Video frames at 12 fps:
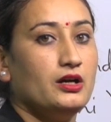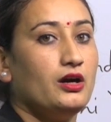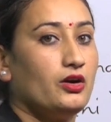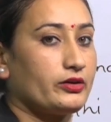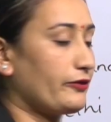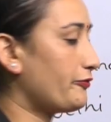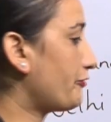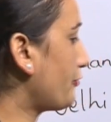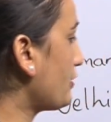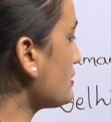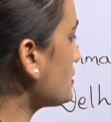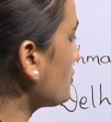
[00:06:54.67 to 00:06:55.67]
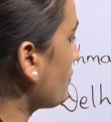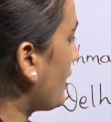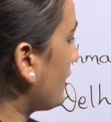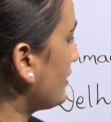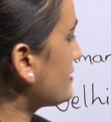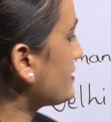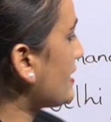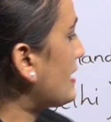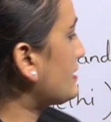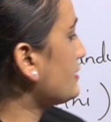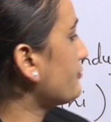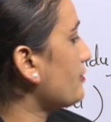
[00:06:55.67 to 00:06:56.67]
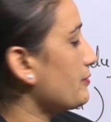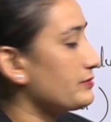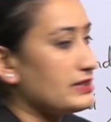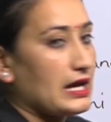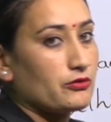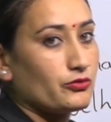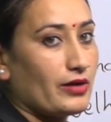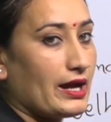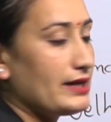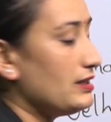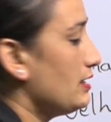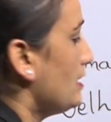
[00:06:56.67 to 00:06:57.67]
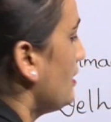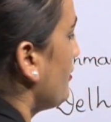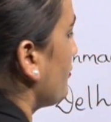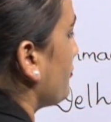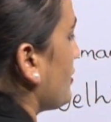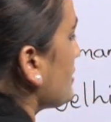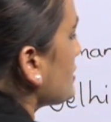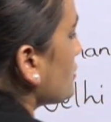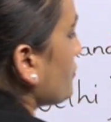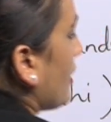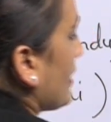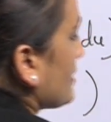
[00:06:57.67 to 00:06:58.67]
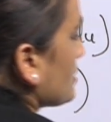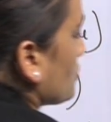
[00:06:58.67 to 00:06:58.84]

Okay, first one, let's write it from down one. First one is